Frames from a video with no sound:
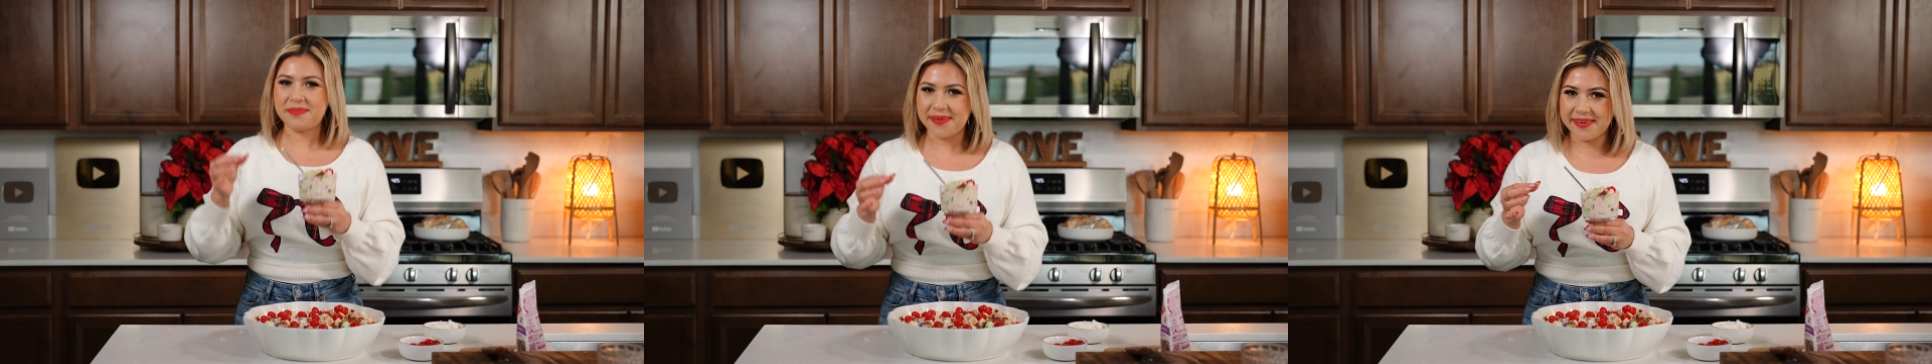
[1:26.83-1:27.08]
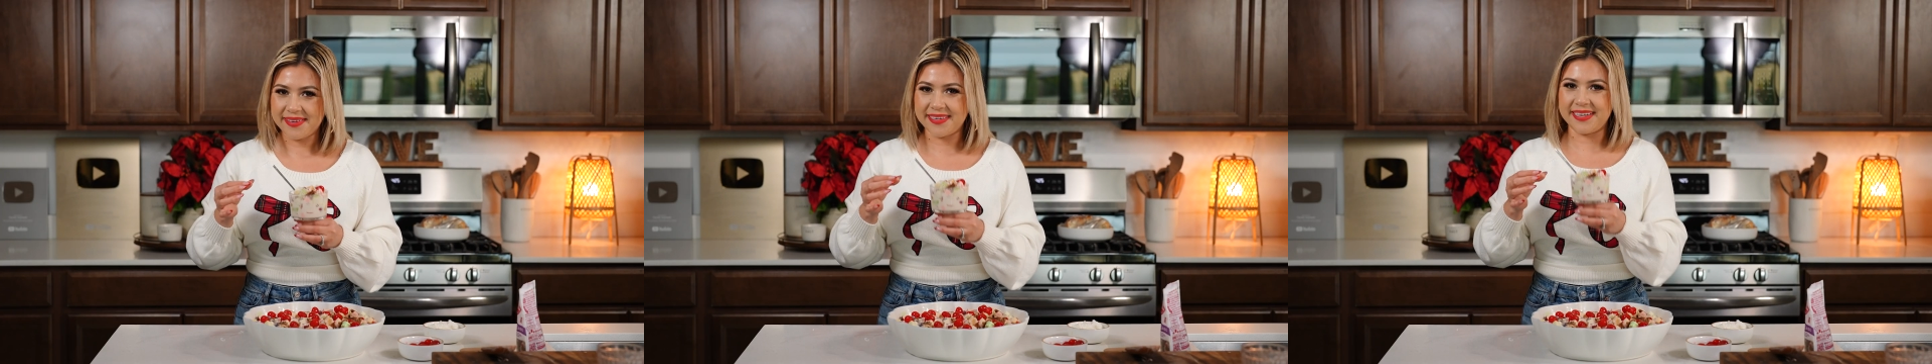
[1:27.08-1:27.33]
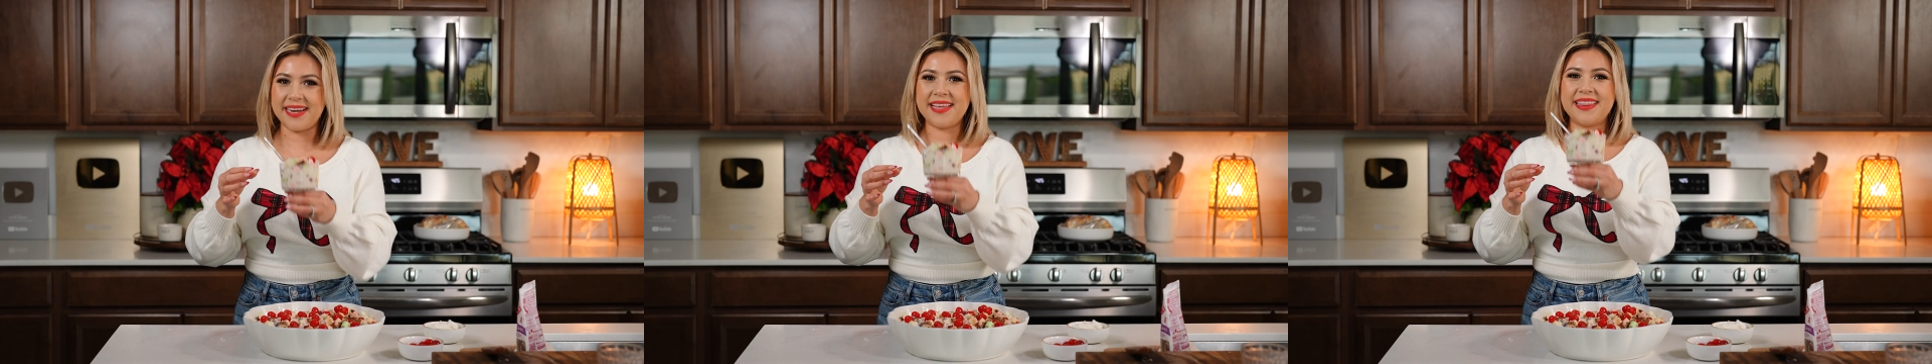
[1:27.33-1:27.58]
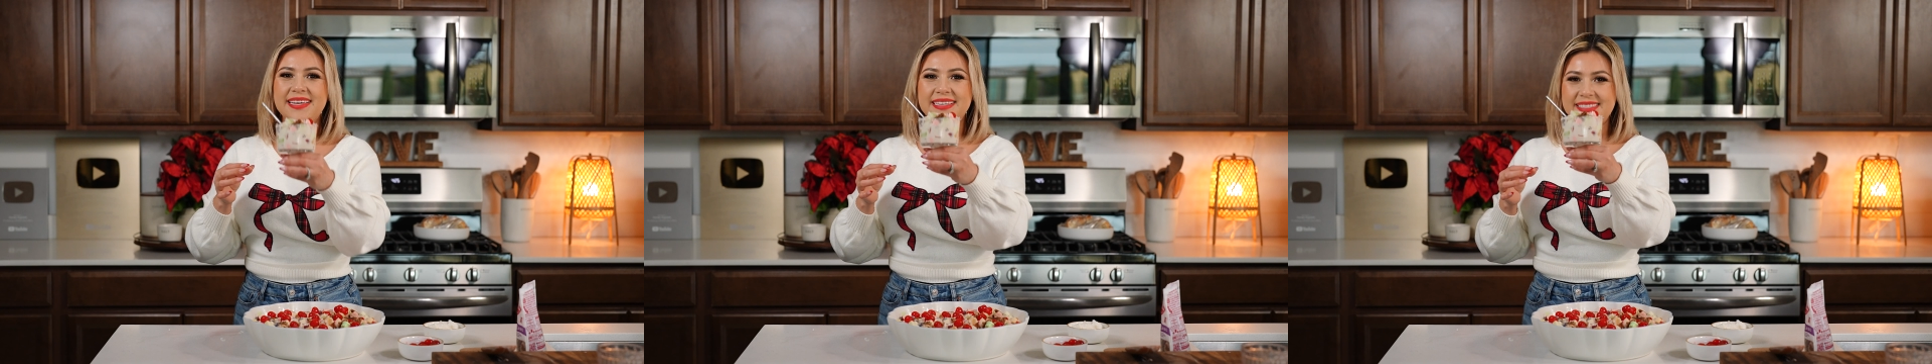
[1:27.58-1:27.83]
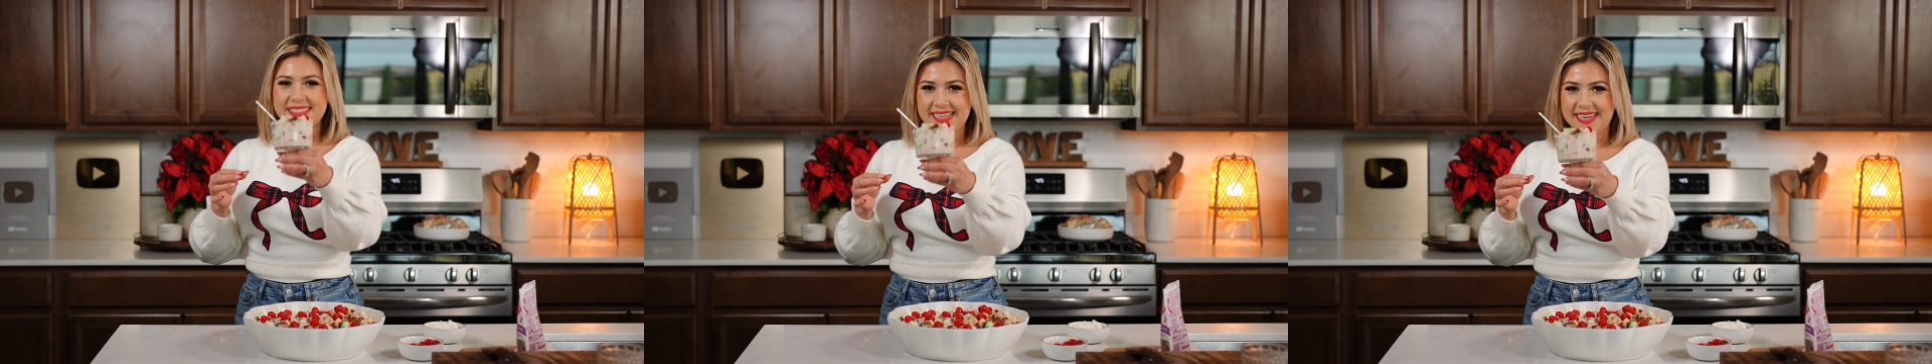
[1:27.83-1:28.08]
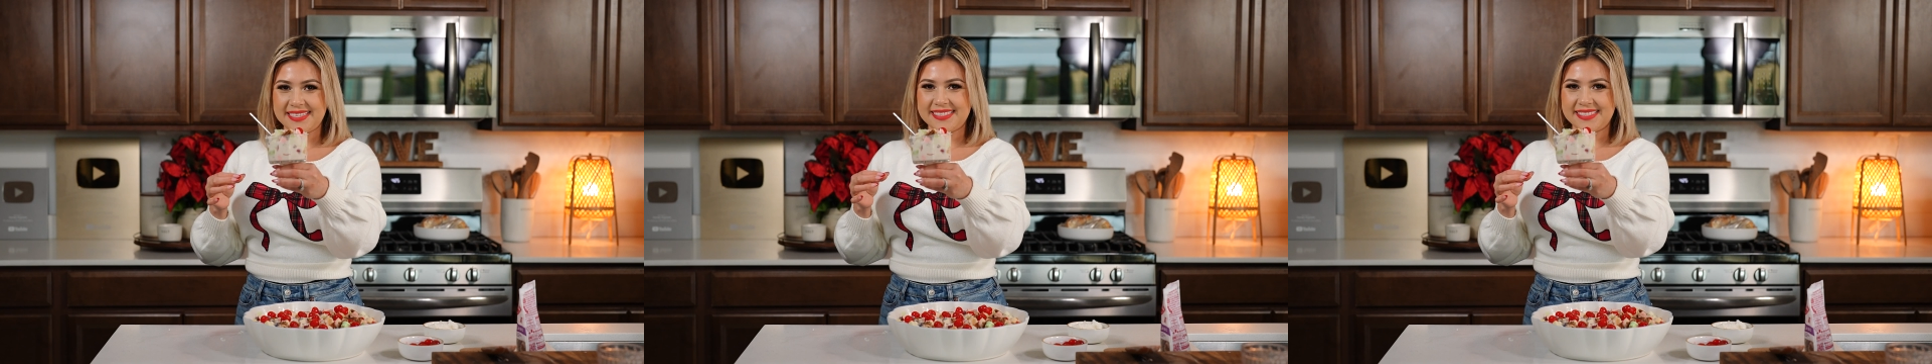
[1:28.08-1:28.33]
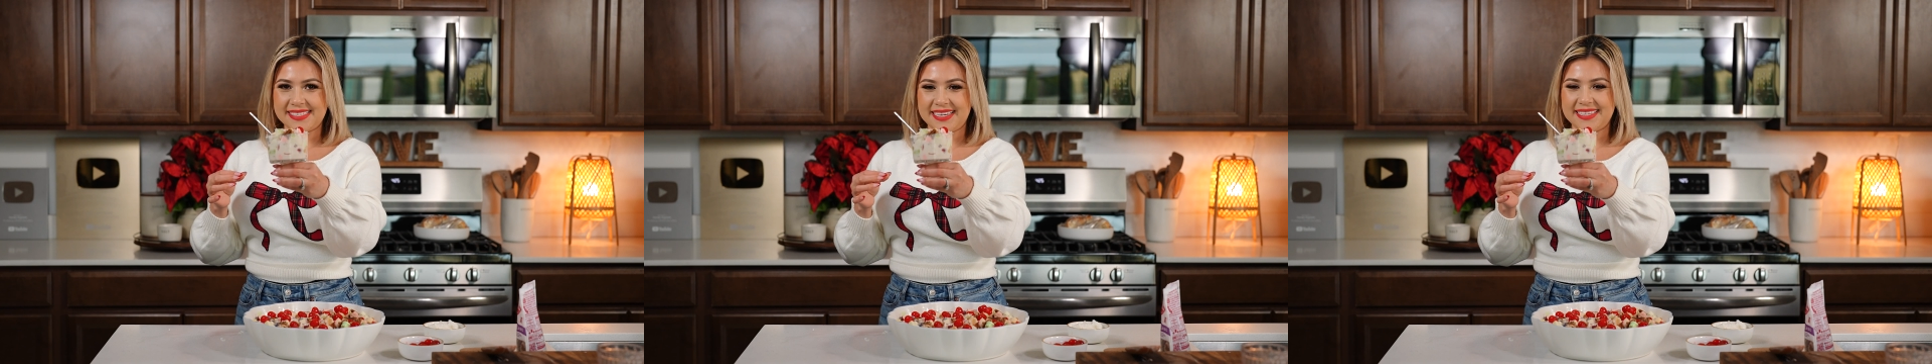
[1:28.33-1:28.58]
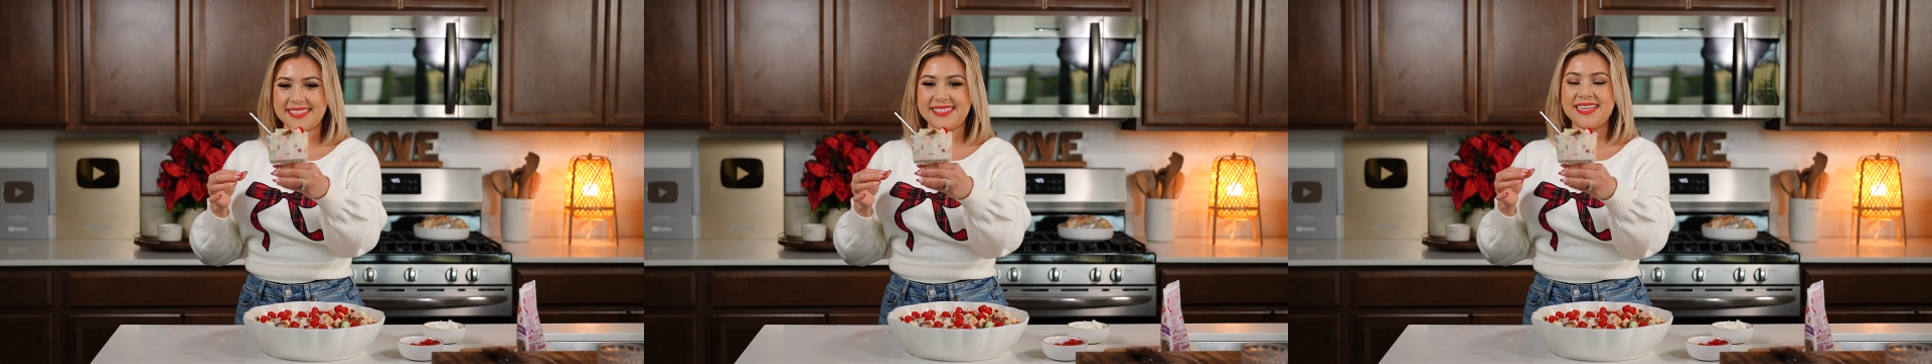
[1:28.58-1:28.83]
part, the taste
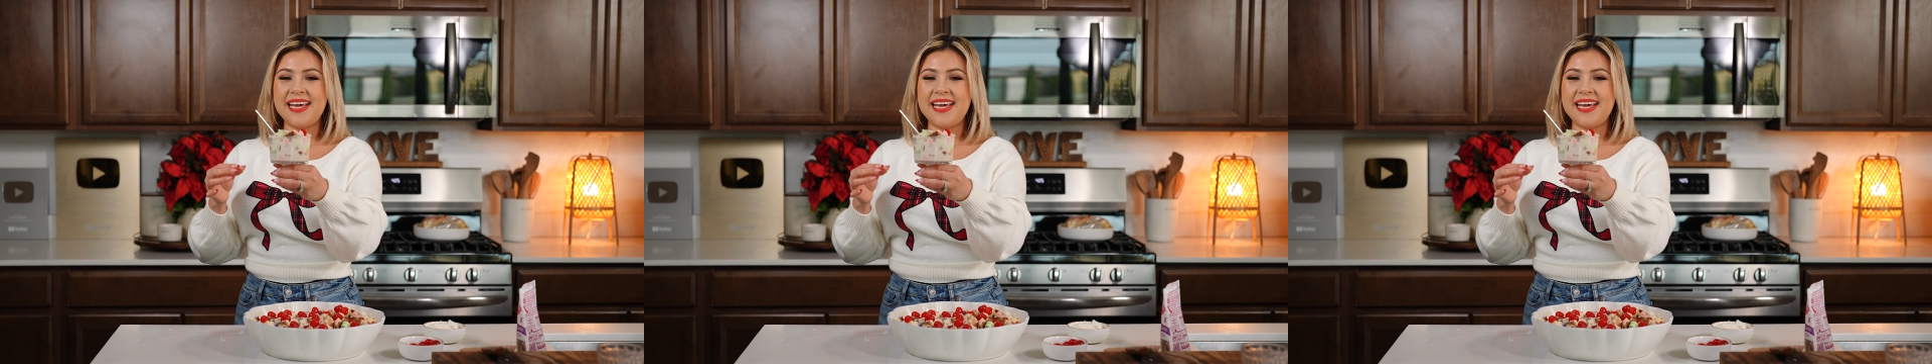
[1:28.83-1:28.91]
test.